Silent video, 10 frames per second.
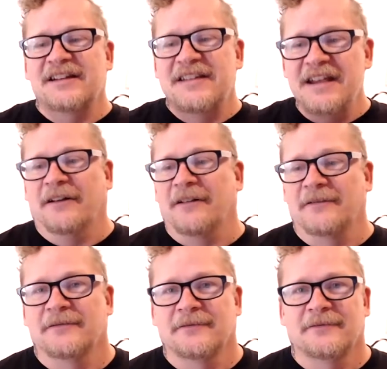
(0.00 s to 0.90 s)
deal.
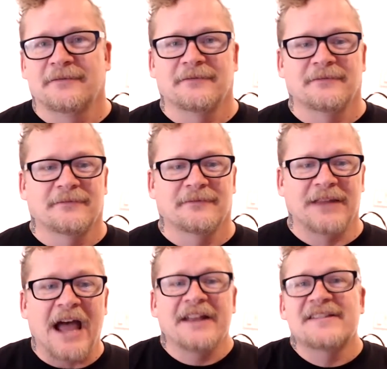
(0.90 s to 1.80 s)

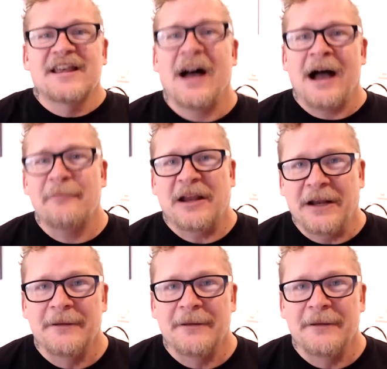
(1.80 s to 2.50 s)
That is the hobby.